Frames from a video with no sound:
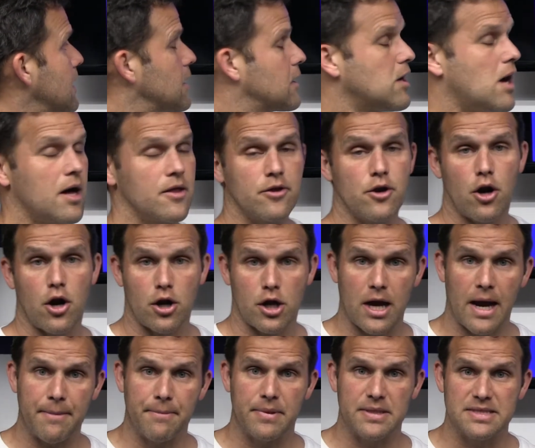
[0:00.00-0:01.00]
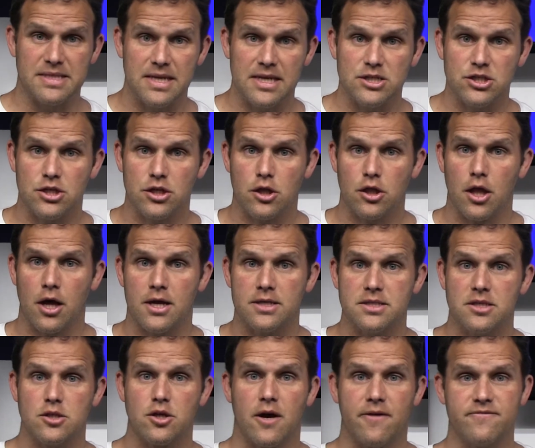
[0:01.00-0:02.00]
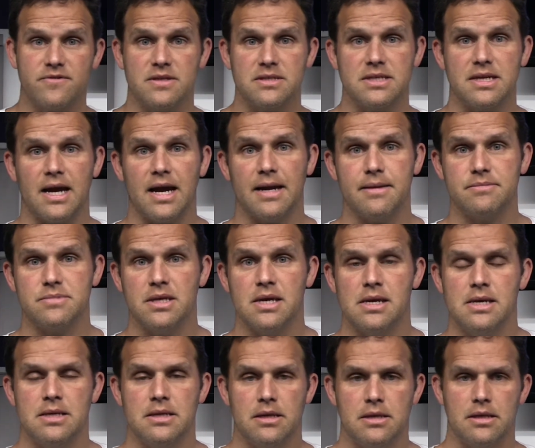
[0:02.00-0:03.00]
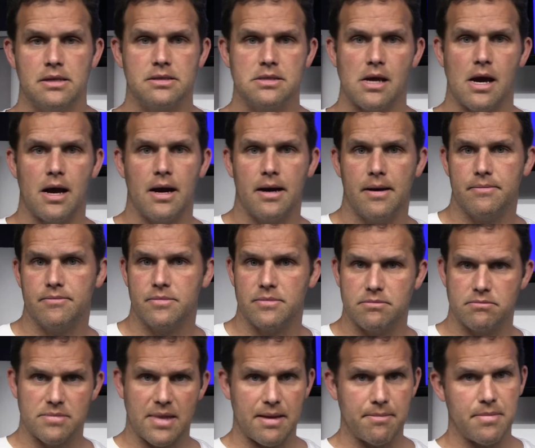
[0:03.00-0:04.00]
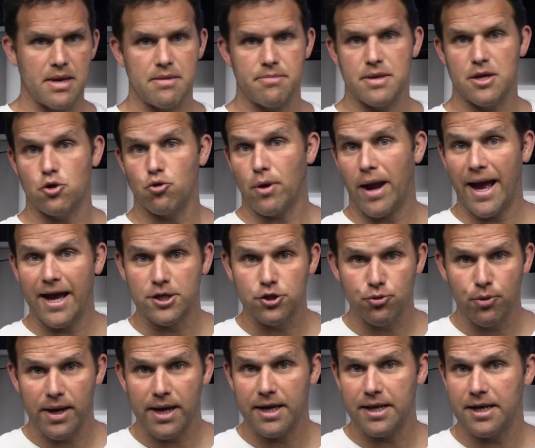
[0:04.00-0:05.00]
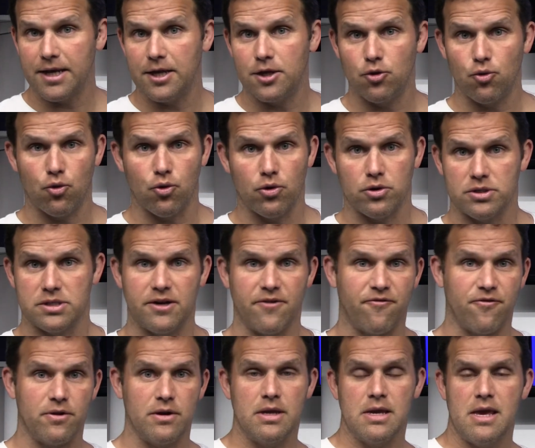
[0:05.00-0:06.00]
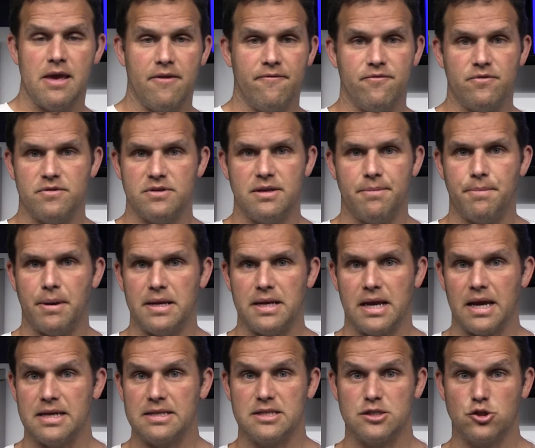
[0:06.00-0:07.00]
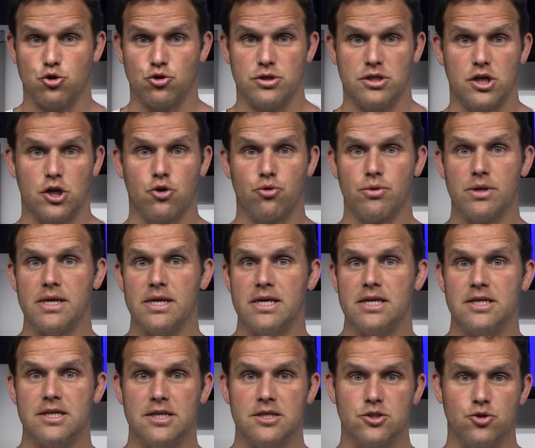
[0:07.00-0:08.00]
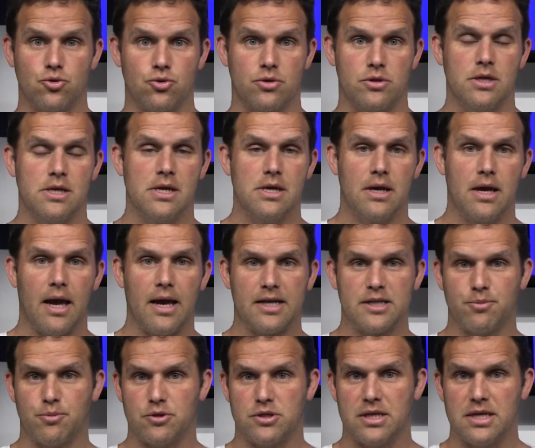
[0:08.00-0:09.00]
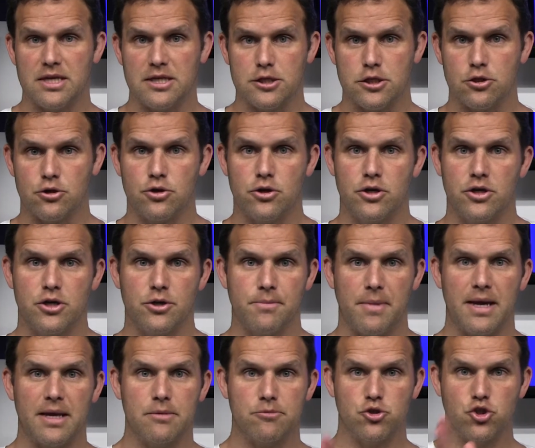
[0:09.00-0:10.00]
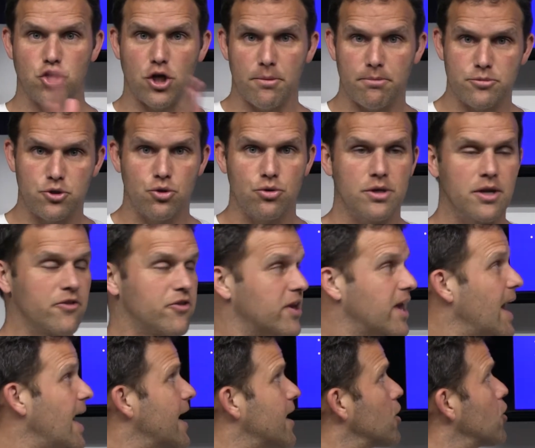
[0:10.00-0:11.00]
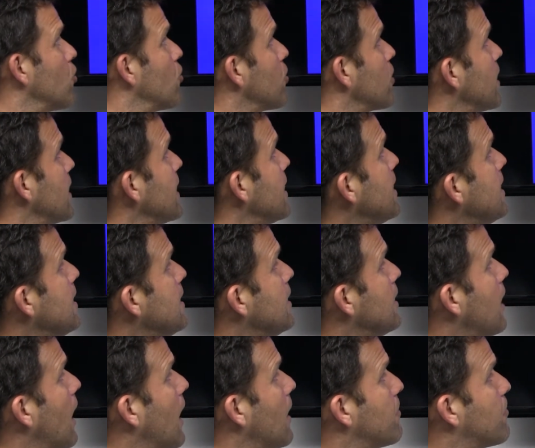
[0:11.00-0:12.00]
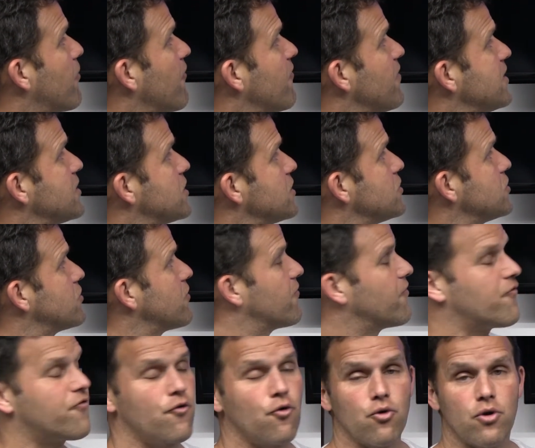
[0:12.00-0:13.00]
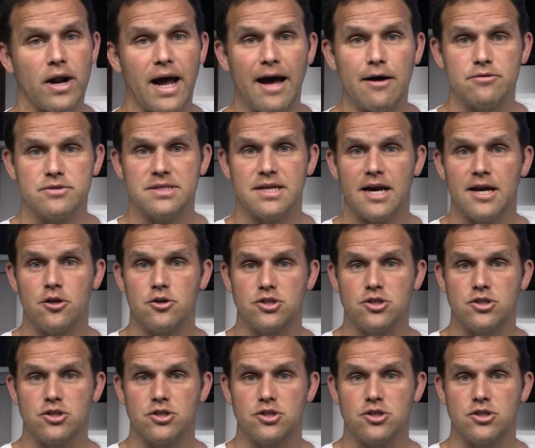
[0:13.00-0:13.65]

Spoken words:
There are compensation clauses oftentimes that may be graduated or different depending on certain degrees or expertise learned. You might jump to another category. Provisions for outside or